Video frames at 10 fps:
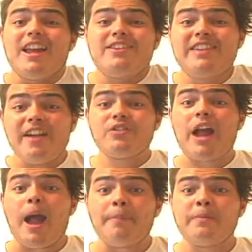never
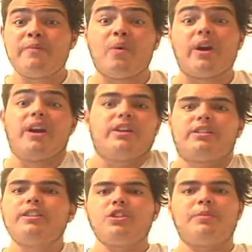happened before.
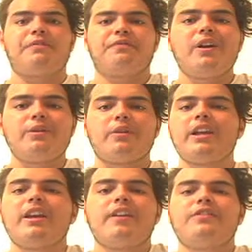So this should be fun,
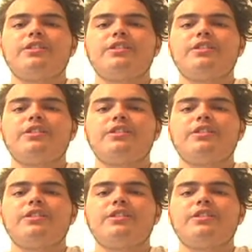right?